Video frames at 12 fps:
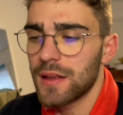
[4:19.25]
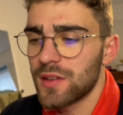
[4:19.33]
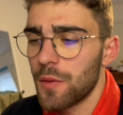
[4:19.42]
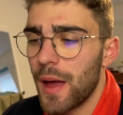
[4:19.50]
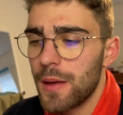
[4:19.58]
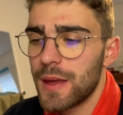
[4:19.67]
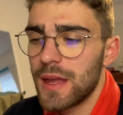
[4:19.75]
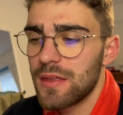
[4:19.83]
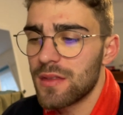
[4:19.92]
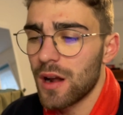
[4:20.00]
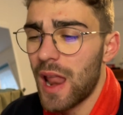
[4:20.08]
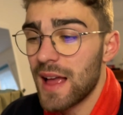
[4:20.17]
So maybe
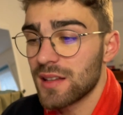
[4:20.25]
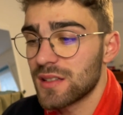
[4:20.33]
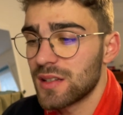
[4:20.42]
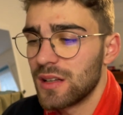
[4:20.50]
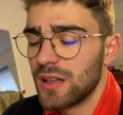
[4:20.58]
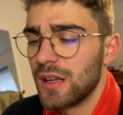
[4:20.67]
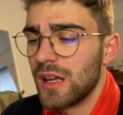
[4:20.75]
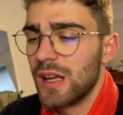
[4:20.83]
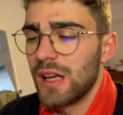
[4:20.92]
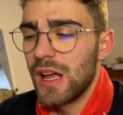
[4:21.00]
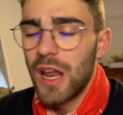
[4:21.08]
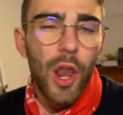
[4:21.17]
the last
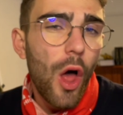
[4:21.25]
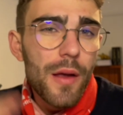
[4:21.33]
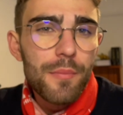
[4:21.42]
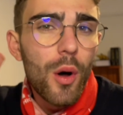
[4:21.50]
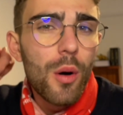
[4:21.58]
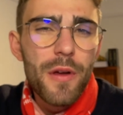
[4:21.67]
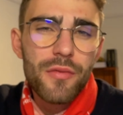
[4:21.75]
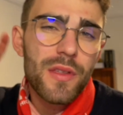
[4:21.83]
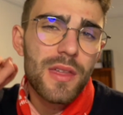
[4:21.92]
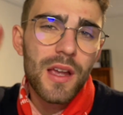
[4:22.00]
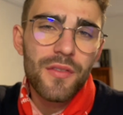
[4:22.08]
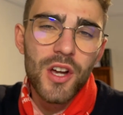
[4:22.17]
light bulb, if we
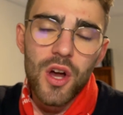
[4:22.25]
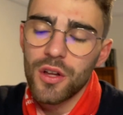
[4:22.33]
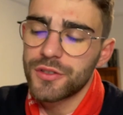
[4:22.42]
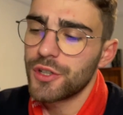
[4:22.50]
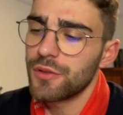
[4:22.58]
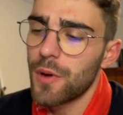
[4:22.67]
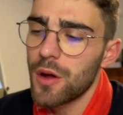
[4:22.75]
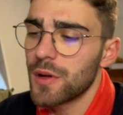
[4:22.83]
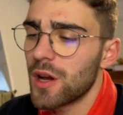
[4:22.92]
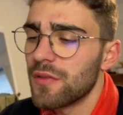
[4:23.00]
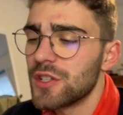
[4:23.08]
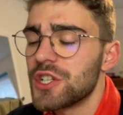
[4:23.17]
think of a cartoon moment
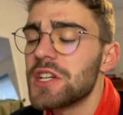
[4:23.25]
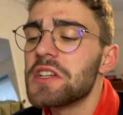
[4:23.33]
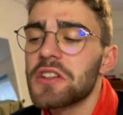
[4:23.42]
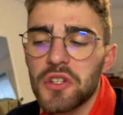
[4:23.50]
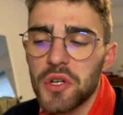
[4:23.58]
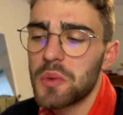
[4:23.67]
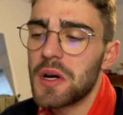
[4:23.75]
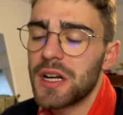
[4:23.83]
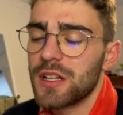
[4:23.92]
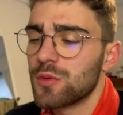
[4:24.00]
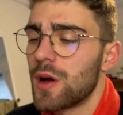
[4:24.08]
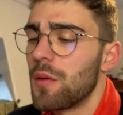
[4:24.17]
of a genius, could work
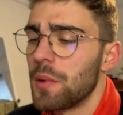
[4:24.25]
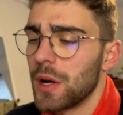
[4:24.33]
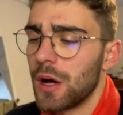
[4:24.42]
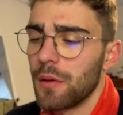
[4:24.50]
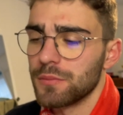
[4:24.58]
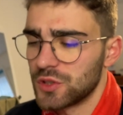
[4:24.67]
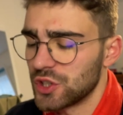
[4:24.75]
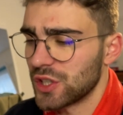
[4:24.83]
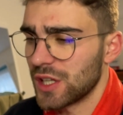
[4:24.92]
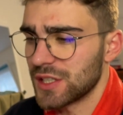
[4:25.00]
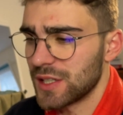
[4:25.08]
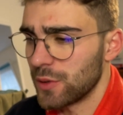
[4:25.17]
as well, but I'm just
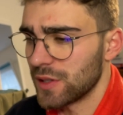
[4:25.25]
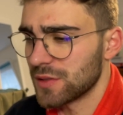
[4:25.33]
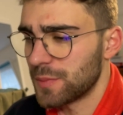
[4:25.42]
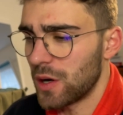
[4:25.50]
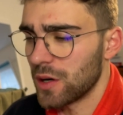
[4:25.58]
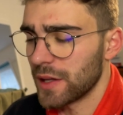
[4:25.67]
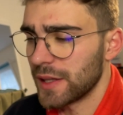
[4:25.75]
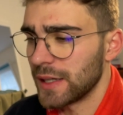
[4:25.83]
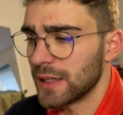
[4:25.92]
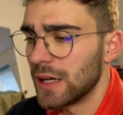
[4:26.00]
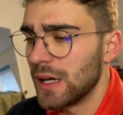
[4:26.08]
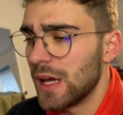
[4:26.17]
going to stick with spark, I
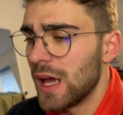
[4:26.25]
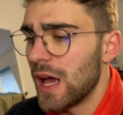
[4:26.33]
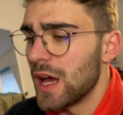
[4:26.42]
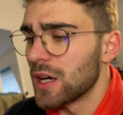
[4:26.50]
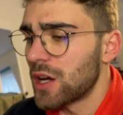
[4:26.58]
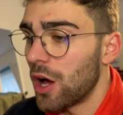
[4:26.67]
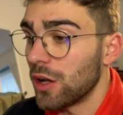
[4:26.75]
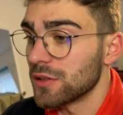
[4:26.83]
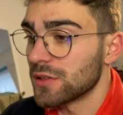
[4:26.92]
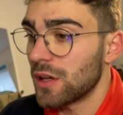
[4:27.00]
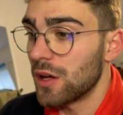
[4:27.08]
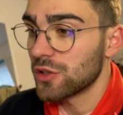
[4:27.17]
think.
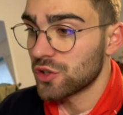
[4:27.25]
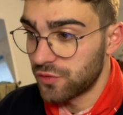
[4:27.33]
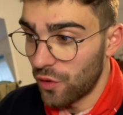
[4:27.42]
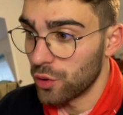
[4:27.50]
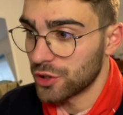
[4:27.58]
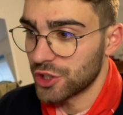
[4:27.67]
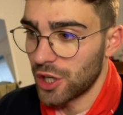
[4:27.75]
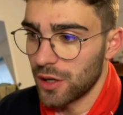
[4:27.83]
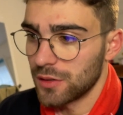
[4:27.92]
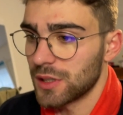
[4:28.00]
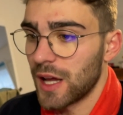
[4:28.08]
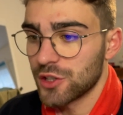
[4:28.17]
Carl
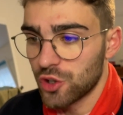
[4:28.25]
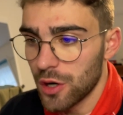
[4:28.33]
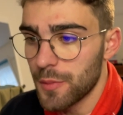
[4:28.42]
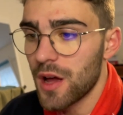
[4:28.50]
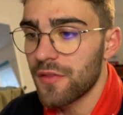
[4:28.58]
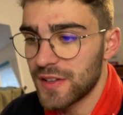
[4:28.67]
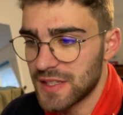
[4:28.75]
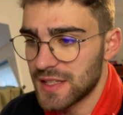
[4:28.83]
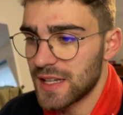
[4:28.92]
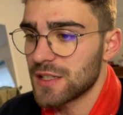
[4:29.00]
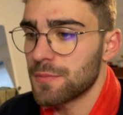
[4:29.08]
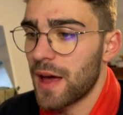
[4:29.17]
Schwarzschild, astronomer,
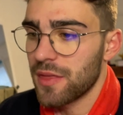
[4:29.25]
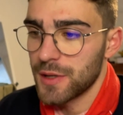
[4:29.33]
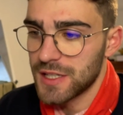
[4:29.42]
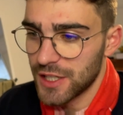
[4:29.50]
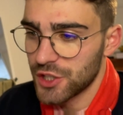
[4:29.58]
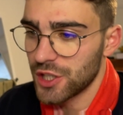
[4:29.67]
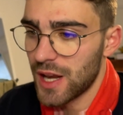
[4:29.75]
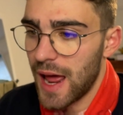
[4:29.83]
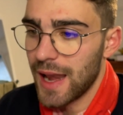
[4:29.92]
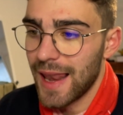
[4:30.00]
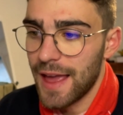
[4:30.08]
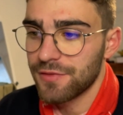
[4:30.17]
physicist, mathematician,
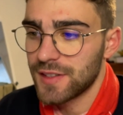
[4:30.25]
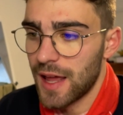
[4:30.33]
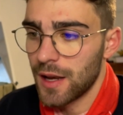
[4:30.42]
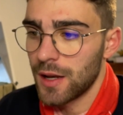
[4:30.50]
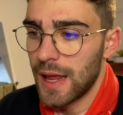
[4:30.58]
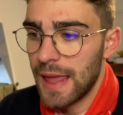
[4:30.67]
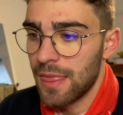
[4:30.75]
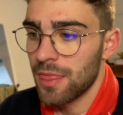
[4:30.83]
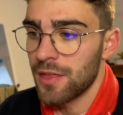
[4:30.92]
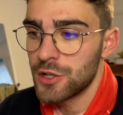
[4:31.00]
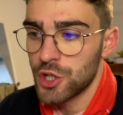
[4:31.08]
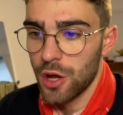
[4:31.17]
and lieutenant in
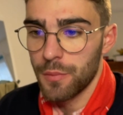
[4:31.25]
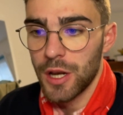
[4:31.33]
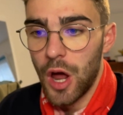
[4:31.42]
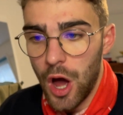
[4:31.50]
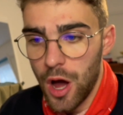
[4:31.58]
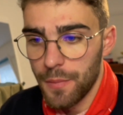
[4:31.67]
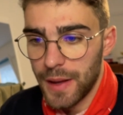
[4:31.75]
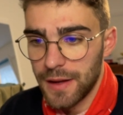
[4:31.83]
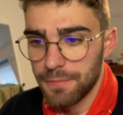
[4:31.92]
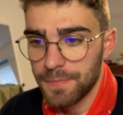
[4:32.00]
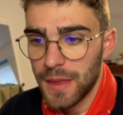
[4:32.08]
the German army.